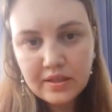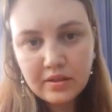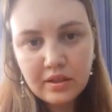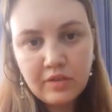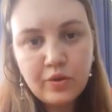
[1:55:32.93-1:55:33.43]

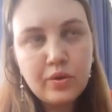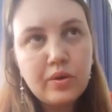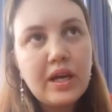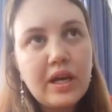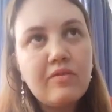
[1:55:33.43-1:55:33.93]
if you
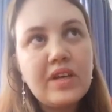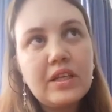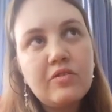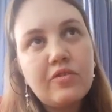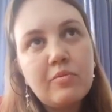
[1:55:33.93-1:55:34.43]
have
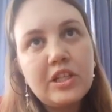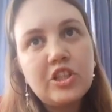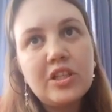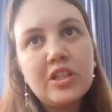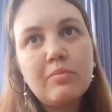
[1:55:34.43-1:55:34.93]
any
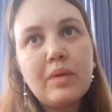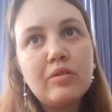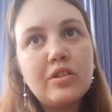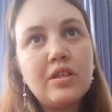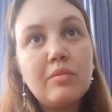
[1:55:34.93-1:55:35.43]
information about
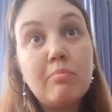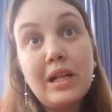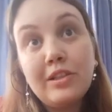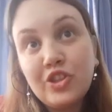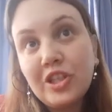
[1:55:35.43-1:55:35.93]
the
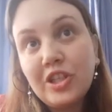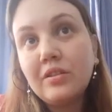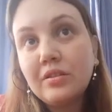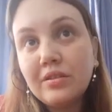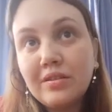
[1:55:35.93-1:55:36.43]
Belgian